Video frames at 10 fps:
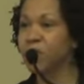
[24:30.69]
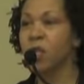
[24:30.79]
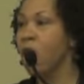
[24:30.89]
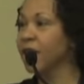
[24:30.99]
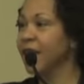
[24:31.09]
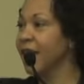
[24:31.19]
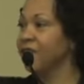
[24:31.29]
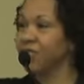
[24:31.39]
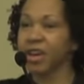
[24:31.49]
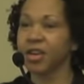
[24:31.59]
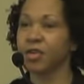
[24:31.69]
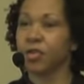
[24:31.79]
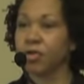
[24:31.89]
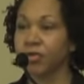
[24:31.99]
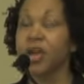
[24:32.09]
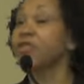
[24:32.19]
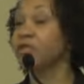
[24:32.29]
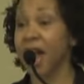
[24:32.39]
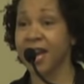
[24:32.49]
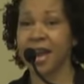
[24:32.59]
We walk down the street in the grocery and
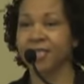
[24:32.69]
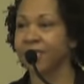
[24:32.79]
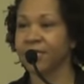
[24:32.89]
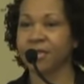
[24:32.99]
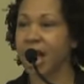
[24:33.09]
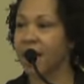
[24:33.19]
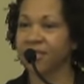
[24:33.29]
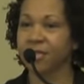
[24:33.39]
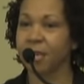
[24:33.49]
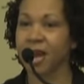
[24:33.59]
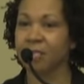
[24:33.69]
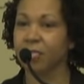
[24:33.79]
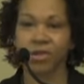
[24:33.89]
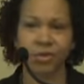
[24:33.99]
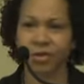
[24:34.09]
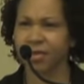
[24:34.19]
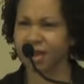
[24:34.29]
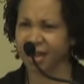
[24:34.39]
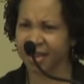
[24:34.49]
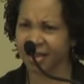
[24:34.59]
try not to acknowledge somebody. But you too
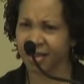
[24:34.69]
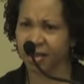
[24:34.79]
good?